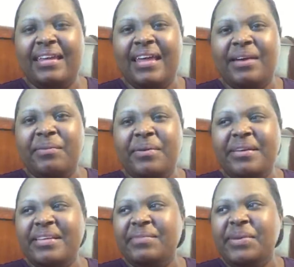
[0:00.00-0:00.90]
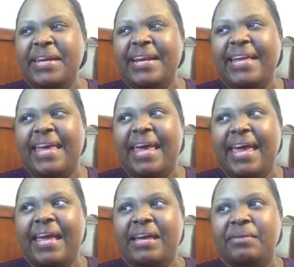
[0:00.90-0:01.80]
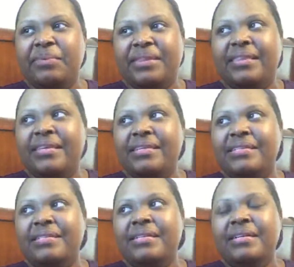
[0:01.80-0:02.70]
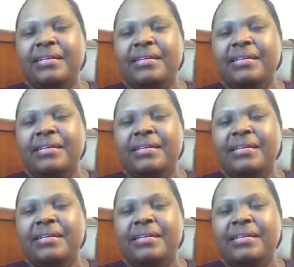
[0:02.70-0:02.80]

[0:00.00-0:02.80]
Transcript: Like, we need a cake with this.